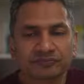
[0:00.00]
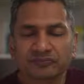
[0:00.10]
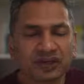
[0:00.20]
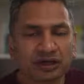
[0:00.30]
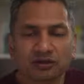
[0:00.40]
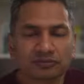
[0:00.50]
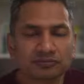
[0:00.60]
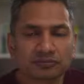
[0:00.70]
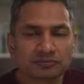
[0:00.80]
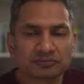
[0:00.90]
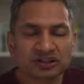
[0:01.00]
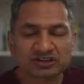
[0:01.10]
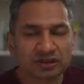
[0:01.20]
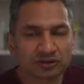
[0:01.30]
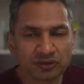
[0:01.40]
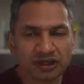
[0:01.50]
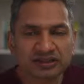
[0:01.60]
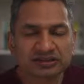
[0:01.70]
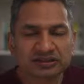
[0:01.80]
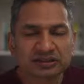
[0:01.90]
No, it's not
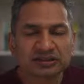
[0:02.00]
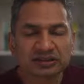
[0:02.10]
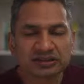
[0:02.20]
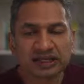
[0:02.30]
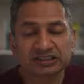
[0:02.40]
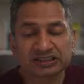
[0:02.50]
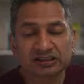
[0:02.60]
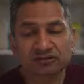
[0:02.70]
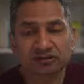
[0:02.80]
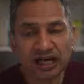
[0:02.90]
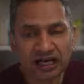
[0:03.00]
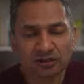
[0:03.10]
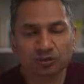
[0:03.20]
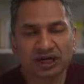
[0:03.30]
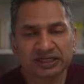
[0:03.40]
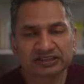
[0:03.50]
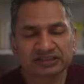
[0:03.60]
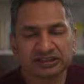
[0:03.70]
right. The Arts Council are right